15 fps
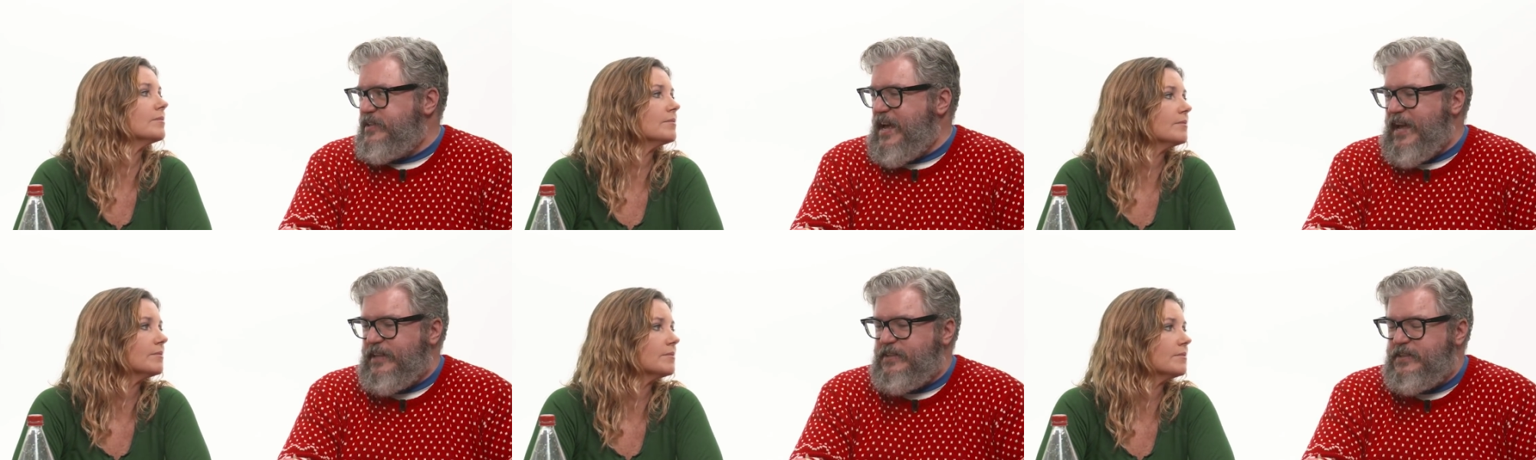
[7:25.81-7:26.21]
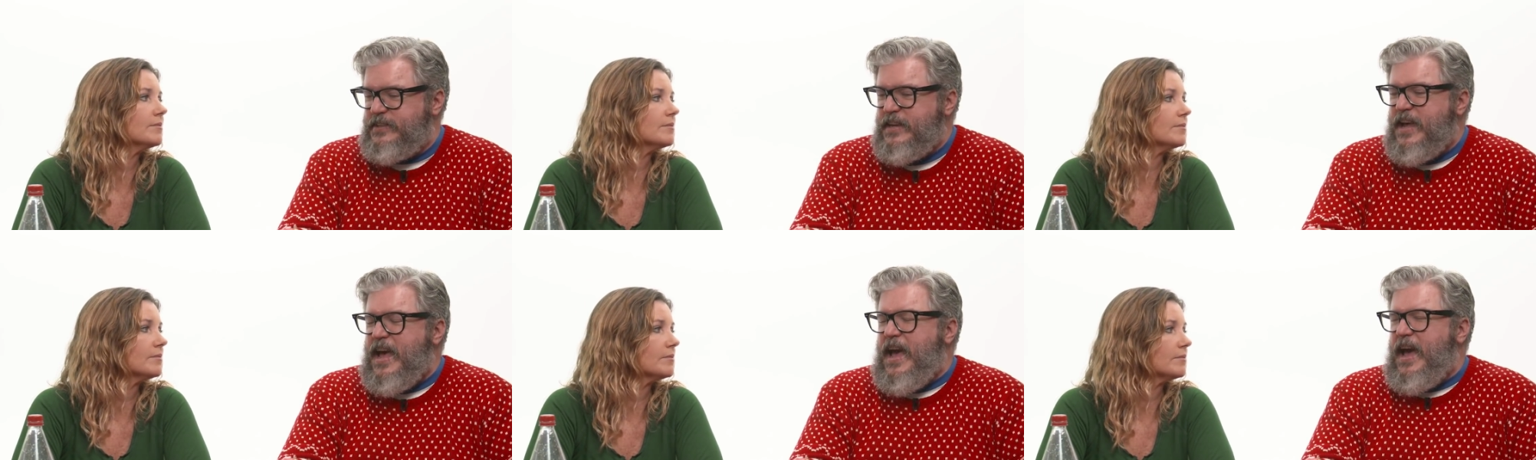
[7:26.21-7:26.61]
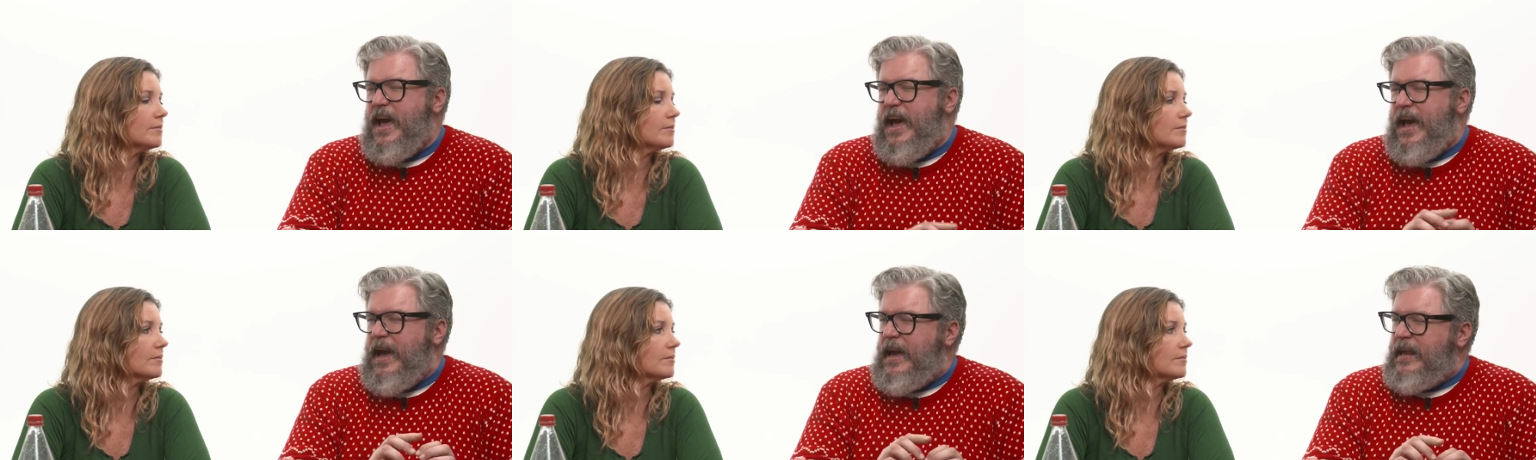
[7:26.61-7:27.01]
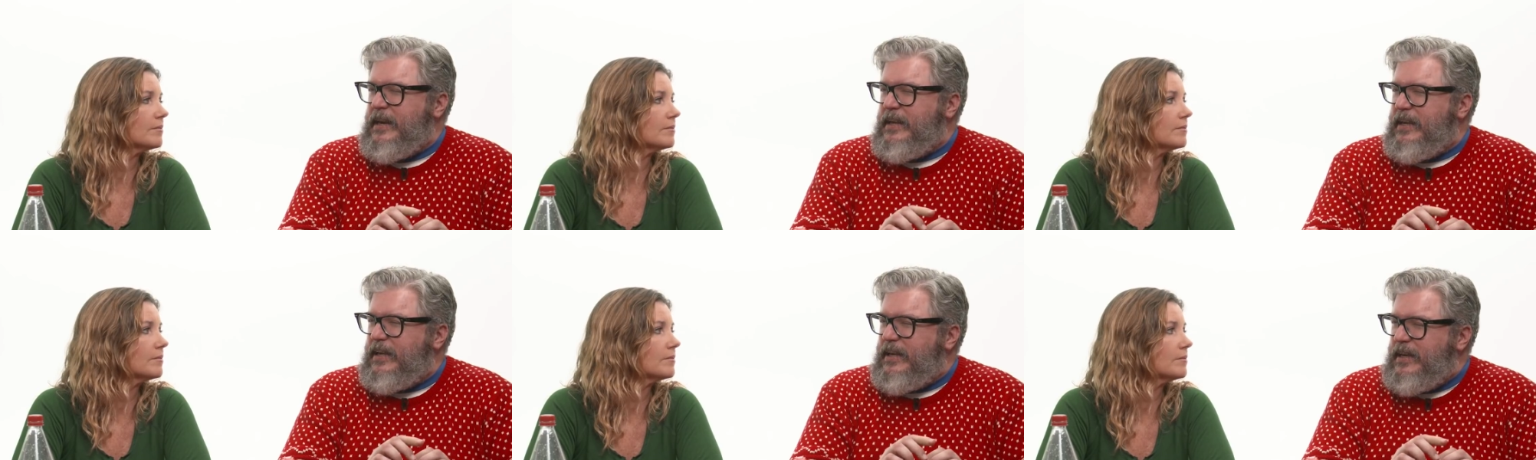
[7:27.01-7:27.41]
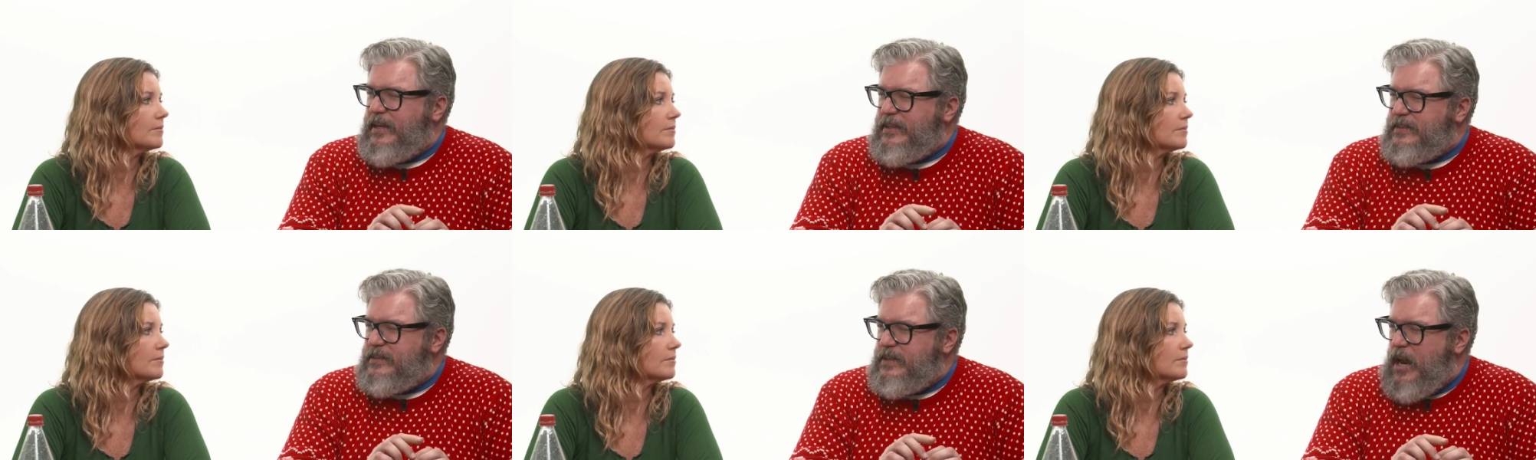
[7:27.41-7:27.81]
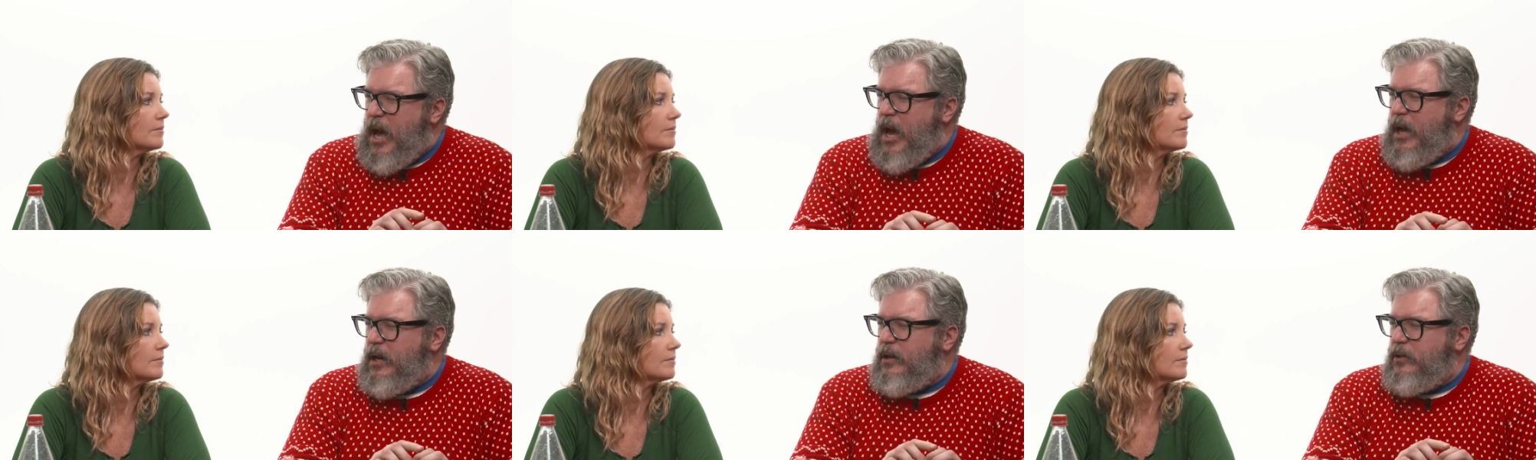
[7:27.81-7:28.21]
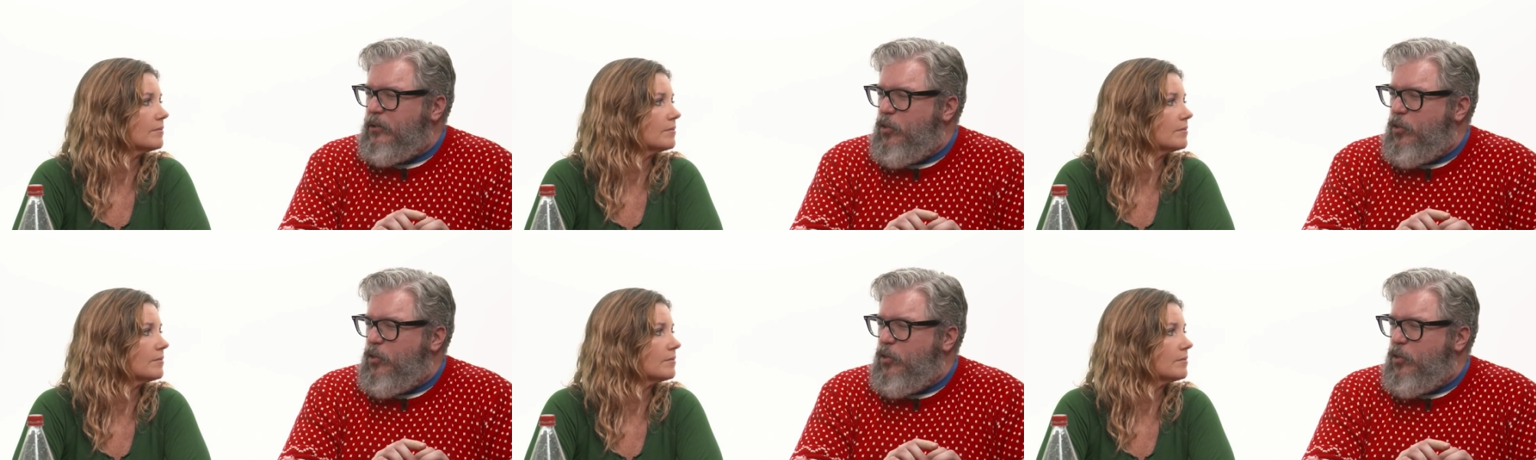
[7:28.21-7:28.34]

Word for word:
Speaker 1: sets, and it's not